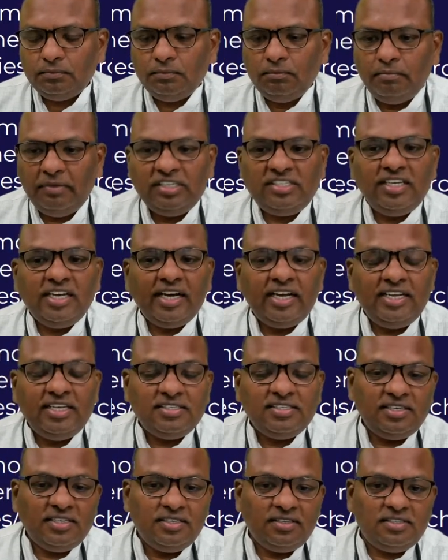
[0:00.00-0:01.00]
Basically,
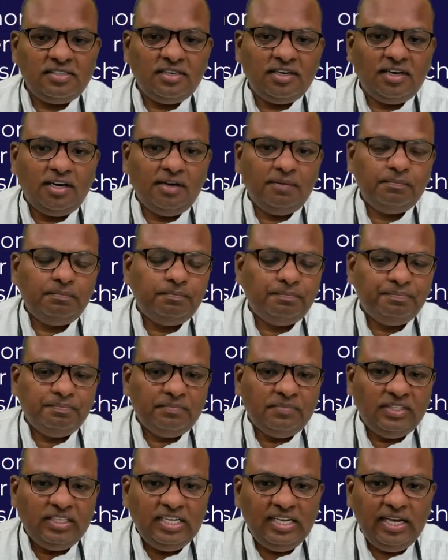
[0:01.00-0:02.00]
since
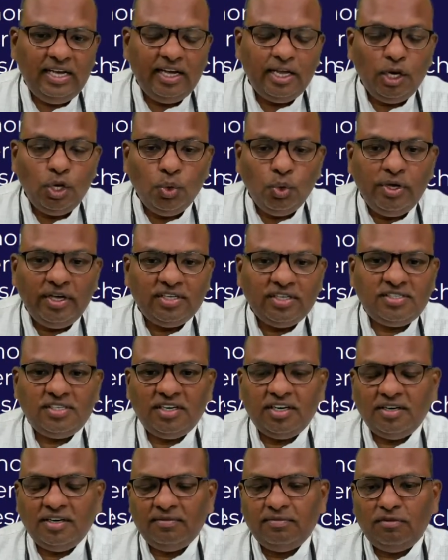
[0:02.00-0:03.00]
the Louis
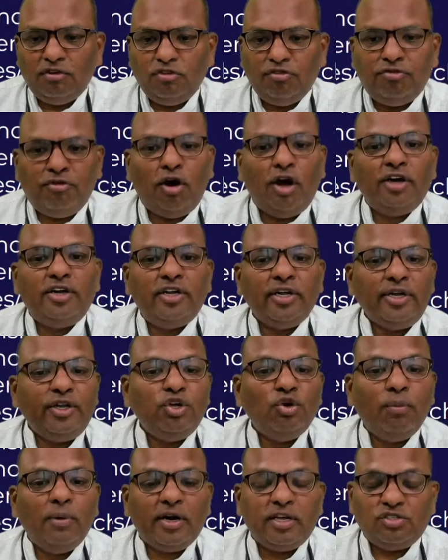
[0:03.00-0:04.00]
fought
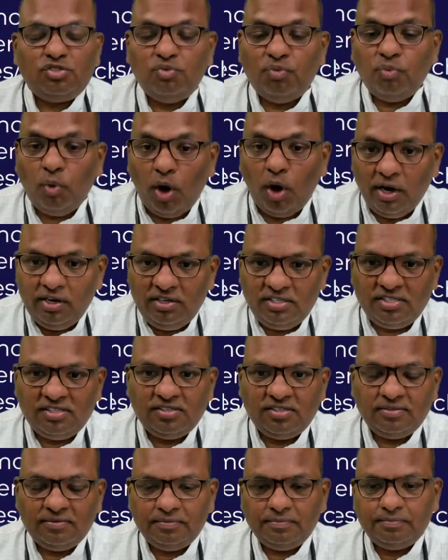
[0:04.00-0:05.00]
numerous wars,